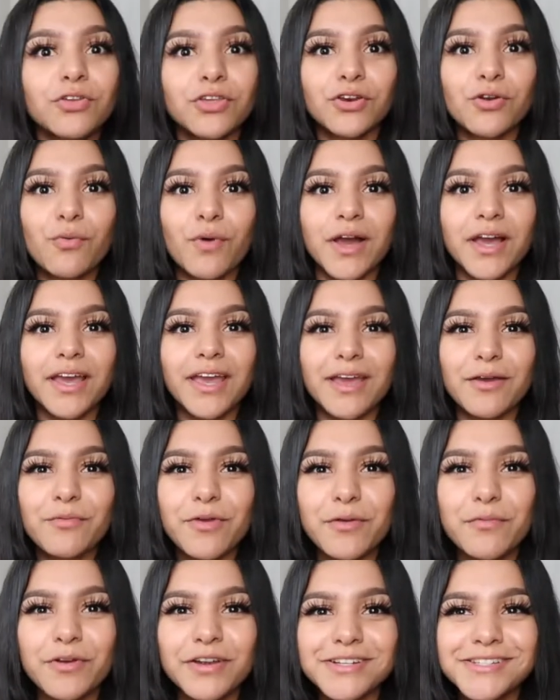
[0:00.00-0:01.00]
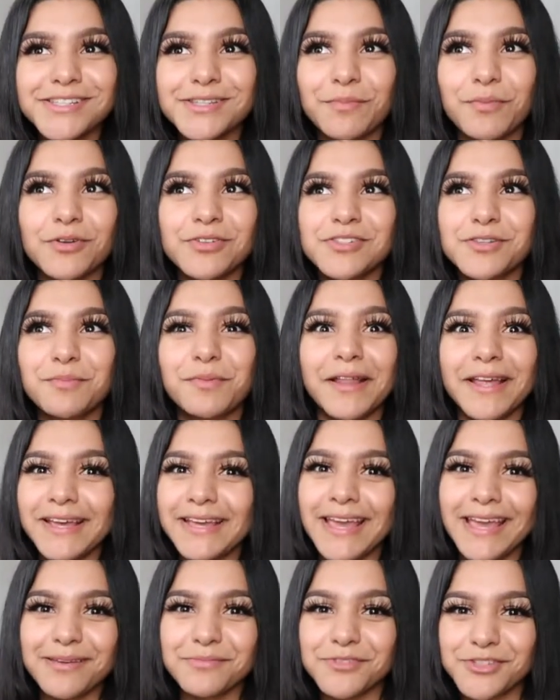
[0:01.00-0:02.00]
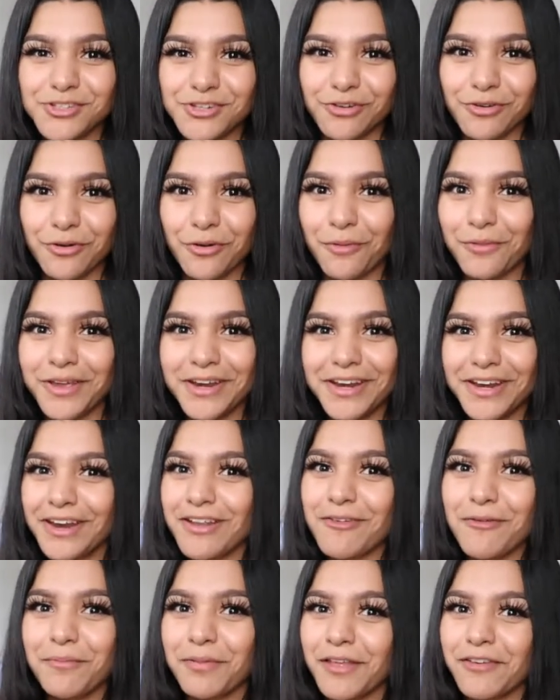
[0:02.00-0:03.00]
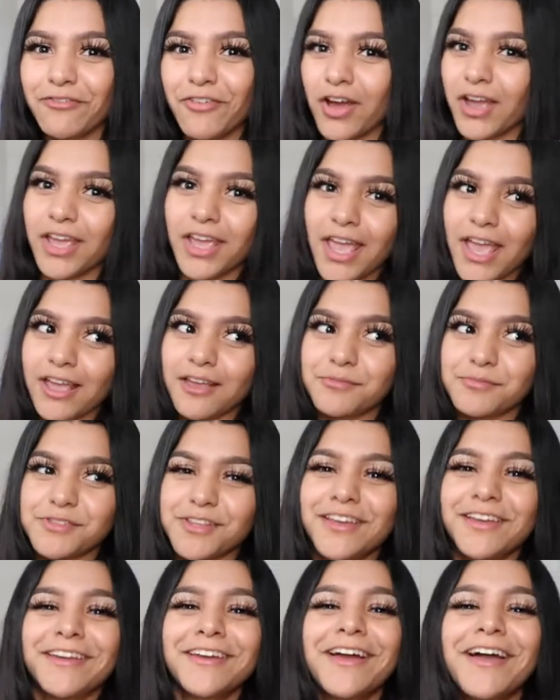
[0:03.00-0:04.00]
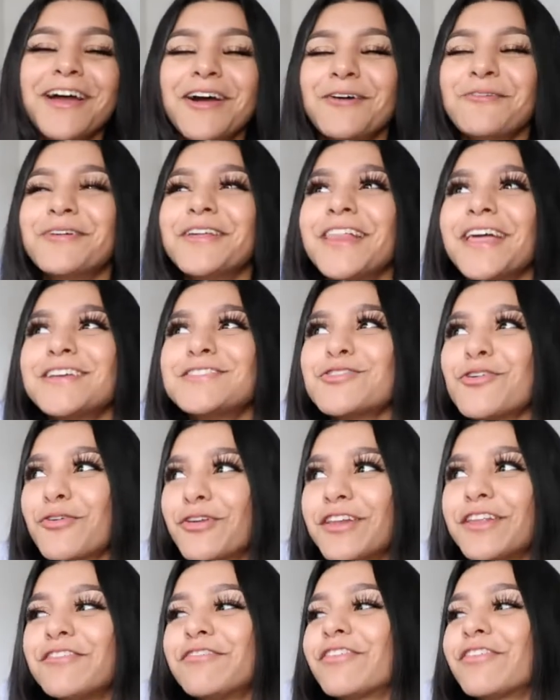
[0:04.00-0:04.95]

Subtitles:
you know what? And we were supposed to play games too, and we didn't even play fucking games. We like totally